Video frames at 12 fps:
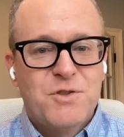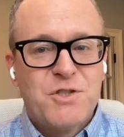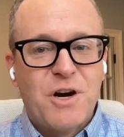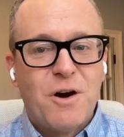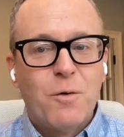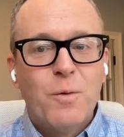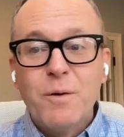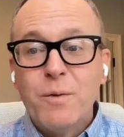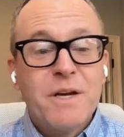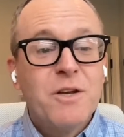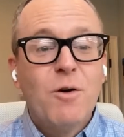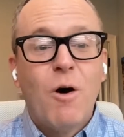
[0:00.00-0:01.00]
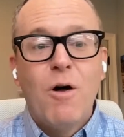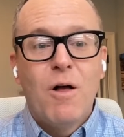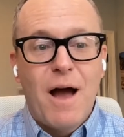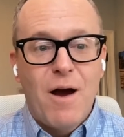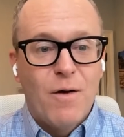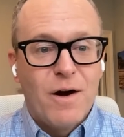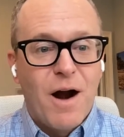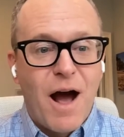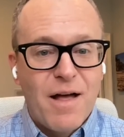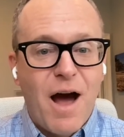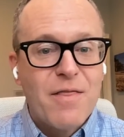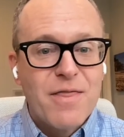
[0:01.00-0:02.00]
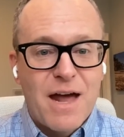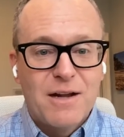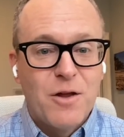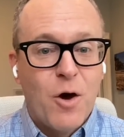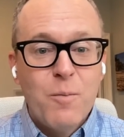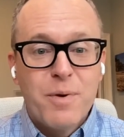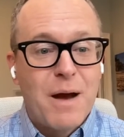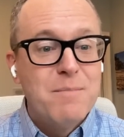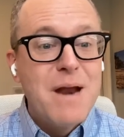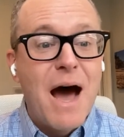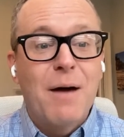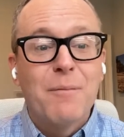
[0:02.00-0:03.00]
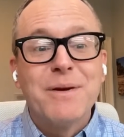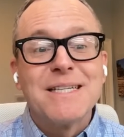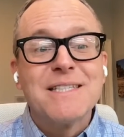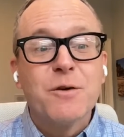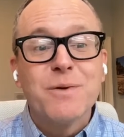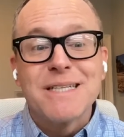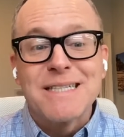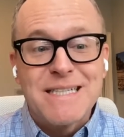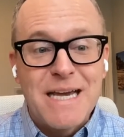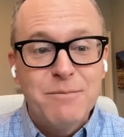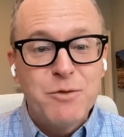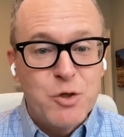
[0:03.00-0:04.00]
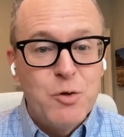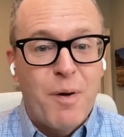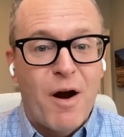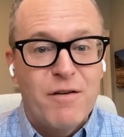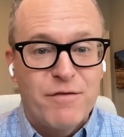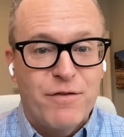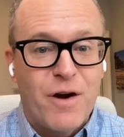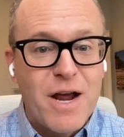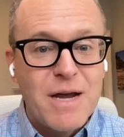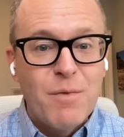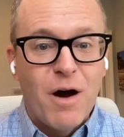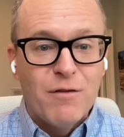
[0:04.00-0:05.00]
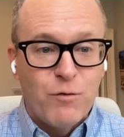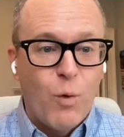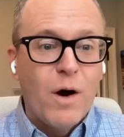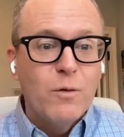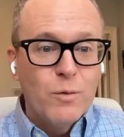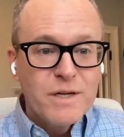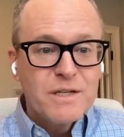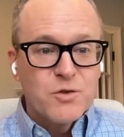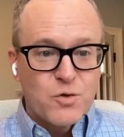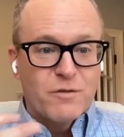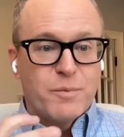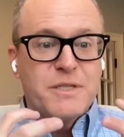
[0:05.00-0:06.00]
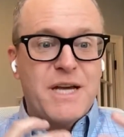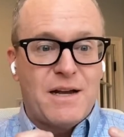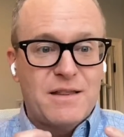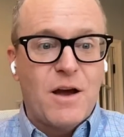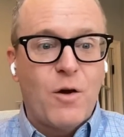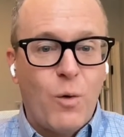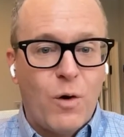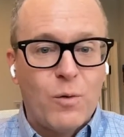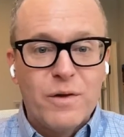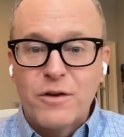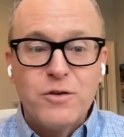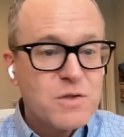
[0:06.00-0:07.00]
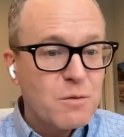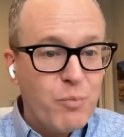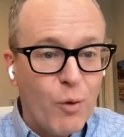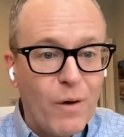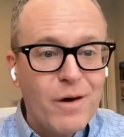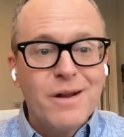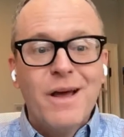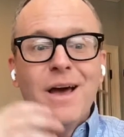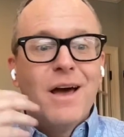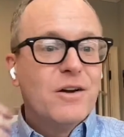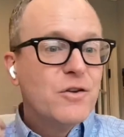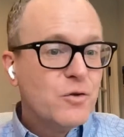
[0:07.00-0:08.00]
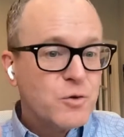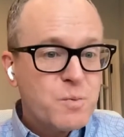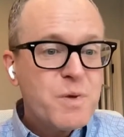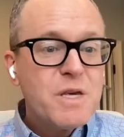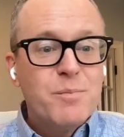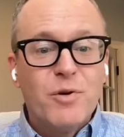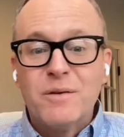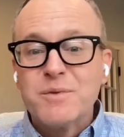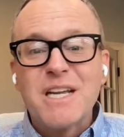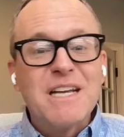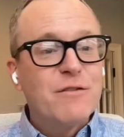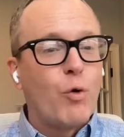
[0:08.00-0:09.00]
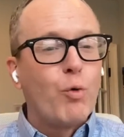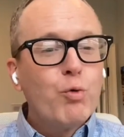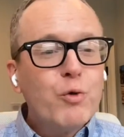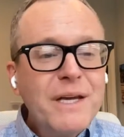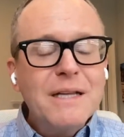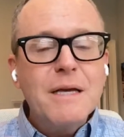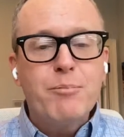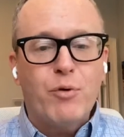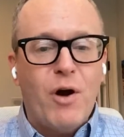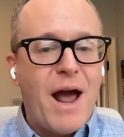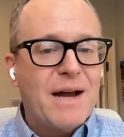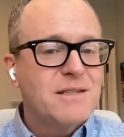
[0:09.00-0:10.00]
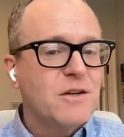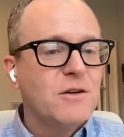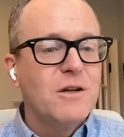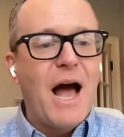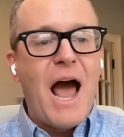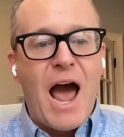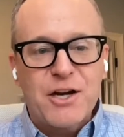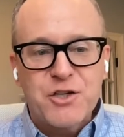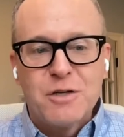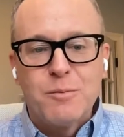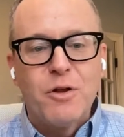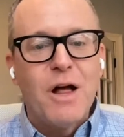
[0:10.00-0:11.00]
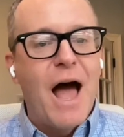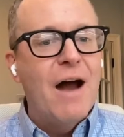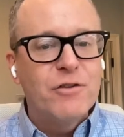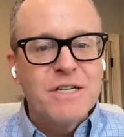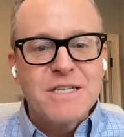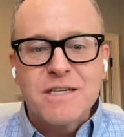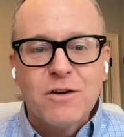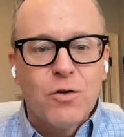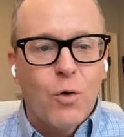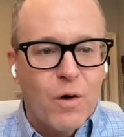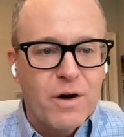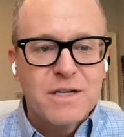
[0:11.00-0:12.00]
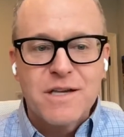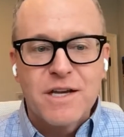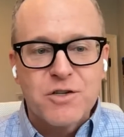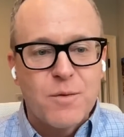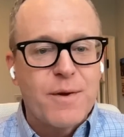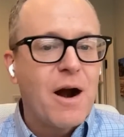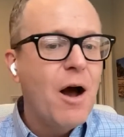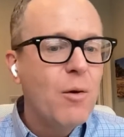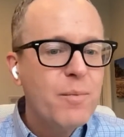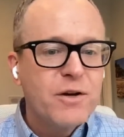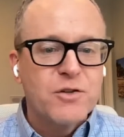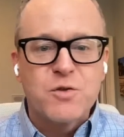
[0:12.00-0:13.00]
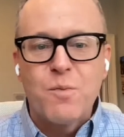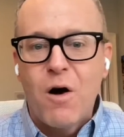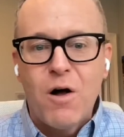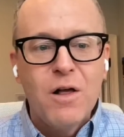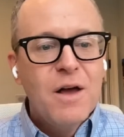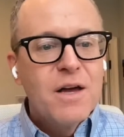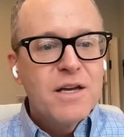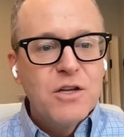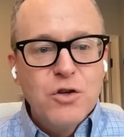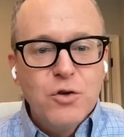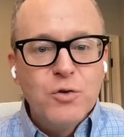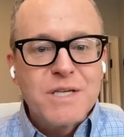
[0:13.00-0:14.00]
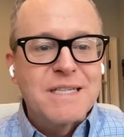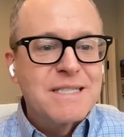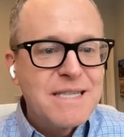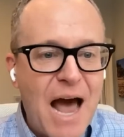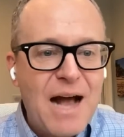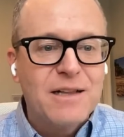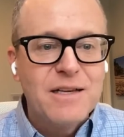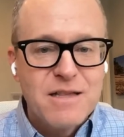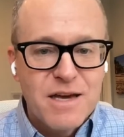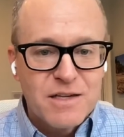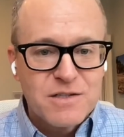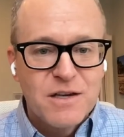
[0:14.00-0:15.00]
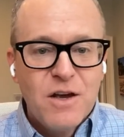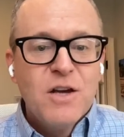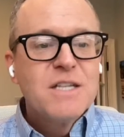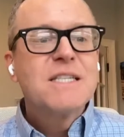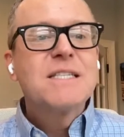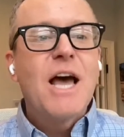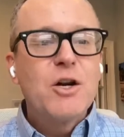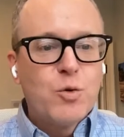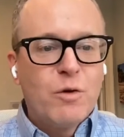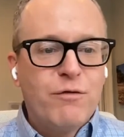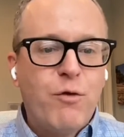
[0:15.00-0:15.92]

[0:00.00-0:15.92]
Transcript: Sure. We can do a whole hour on that alone, but I'm going to stick with the same 2-part frame of what we can sort of protect that core with. I'll use the board and I'll use people. And I'm just going to give a really practical, actionable, every single organization, no matter how big or small, can use exactly this. Schedule